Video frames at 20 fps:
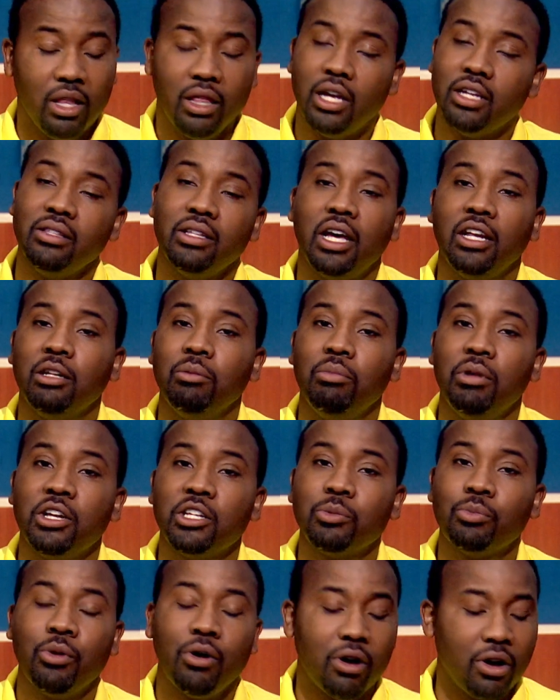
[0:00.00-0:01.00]
That's not the
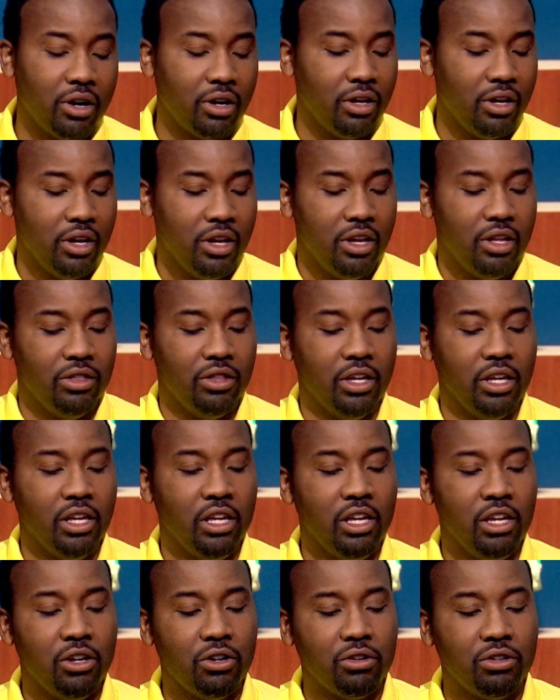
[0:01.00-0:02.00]
best part. The
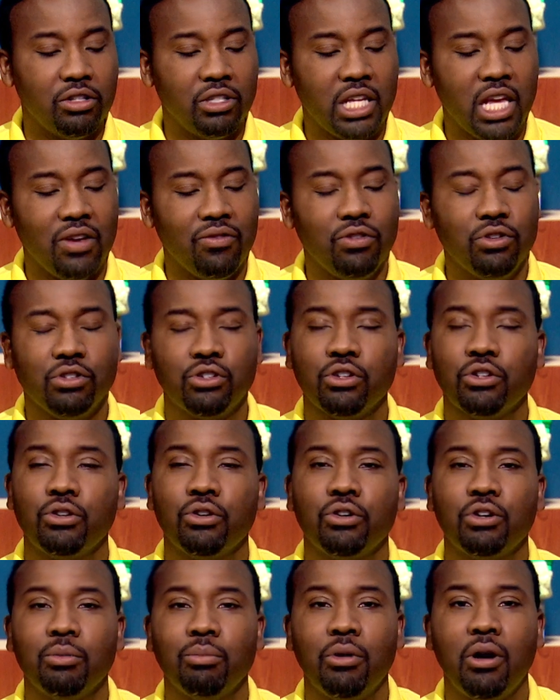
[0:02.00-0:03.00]
ears safely
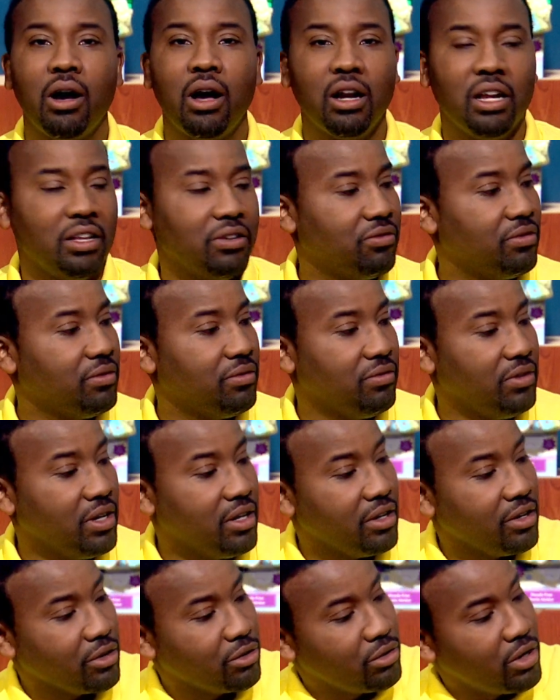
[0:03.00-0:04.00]
secure the bottle in for
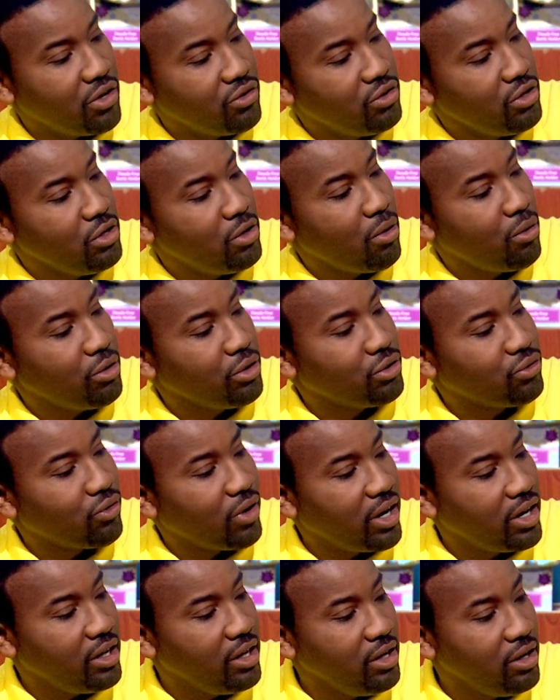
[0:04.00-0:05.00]
feeding. So as you notice
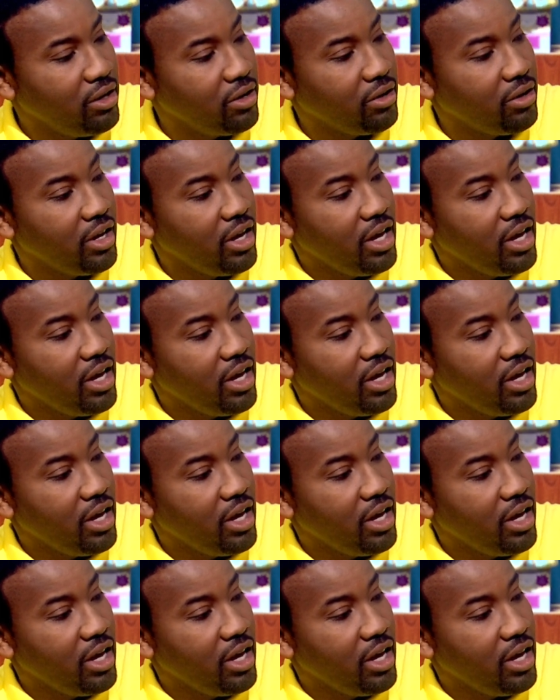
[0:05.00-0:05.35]
right here,